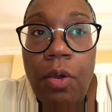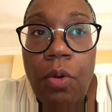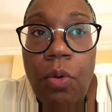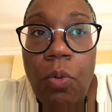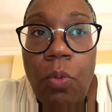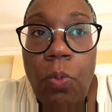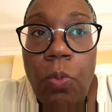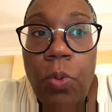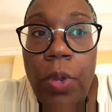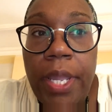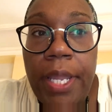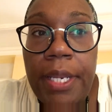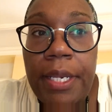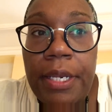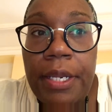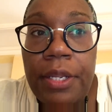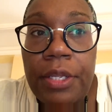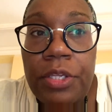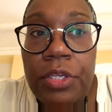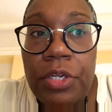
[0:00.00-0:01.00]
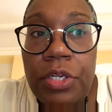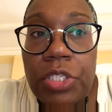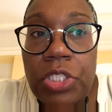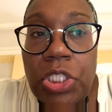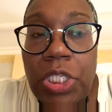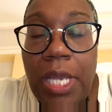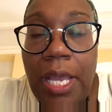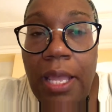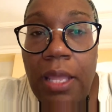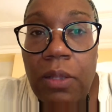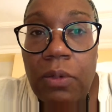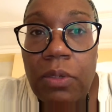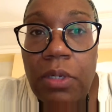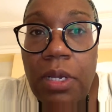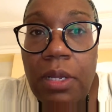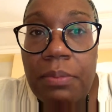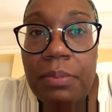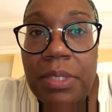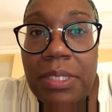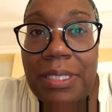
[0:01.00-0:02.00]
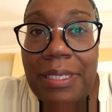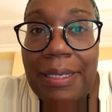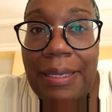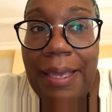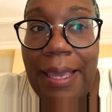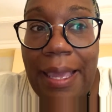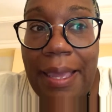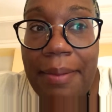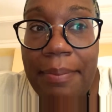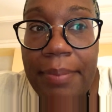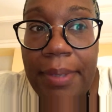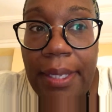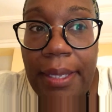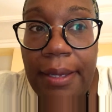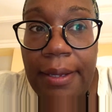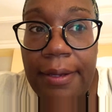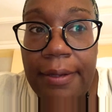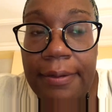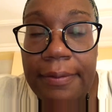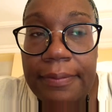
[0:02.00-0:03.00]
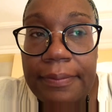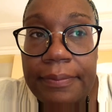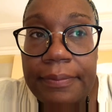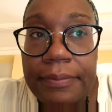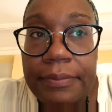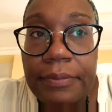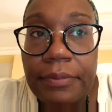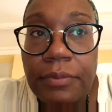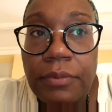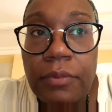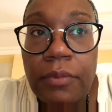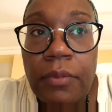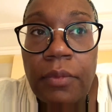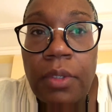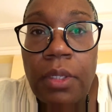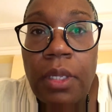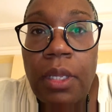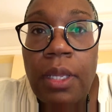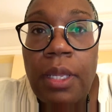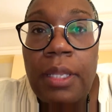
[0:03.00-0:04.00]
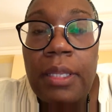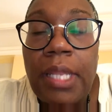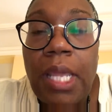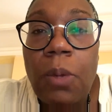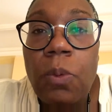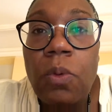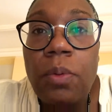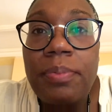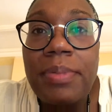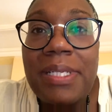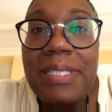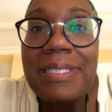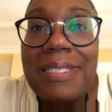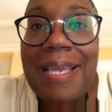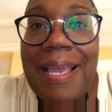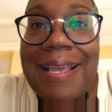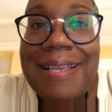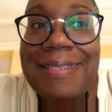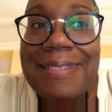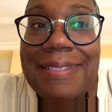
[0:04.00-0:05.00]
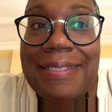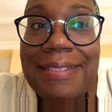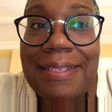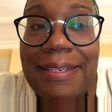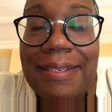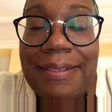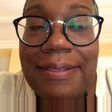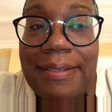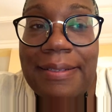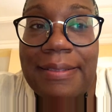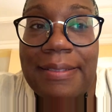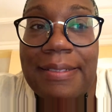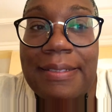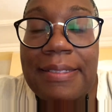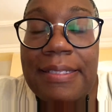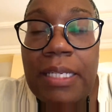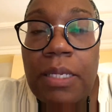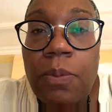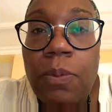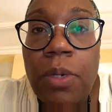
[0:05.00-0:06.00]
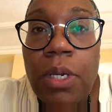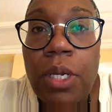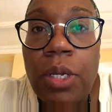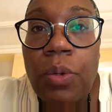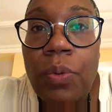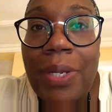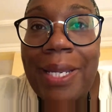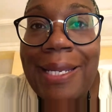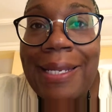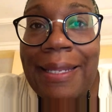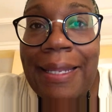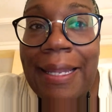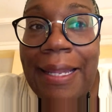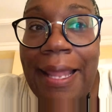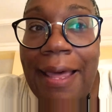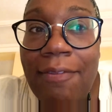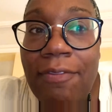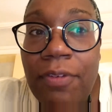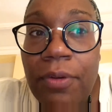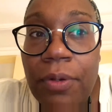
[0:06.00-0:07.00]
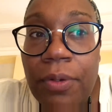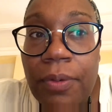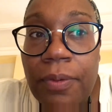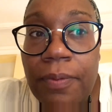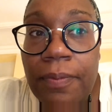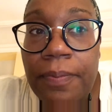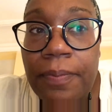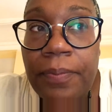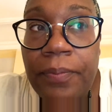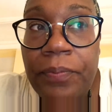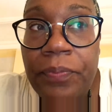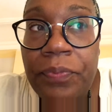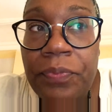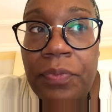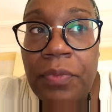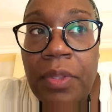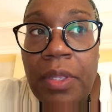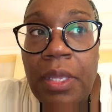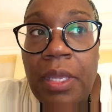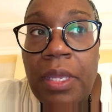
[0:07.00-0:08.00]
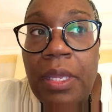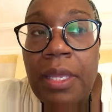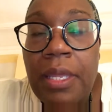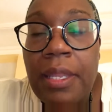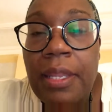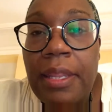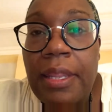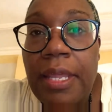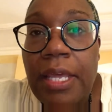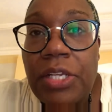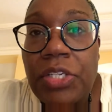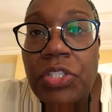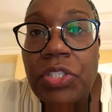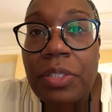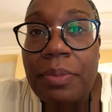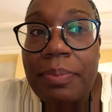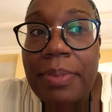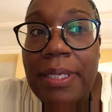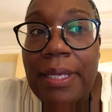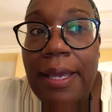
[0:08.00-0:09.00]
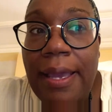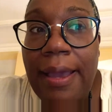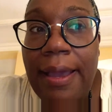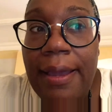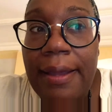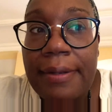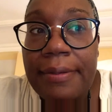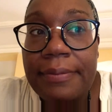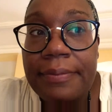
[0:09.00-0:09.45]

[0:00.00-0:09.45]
When your child comes to Gambia, they will be tested to see what grade level they should be at.